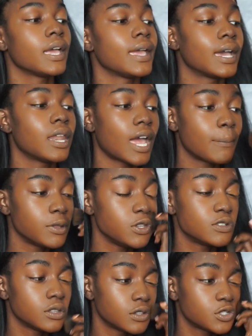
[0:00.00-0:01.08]
and I've been
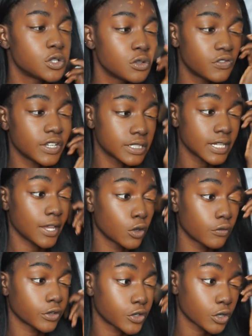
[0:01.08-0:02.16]
using the Too Faced
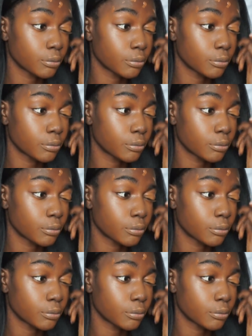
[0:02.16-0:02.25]
Hangover Cure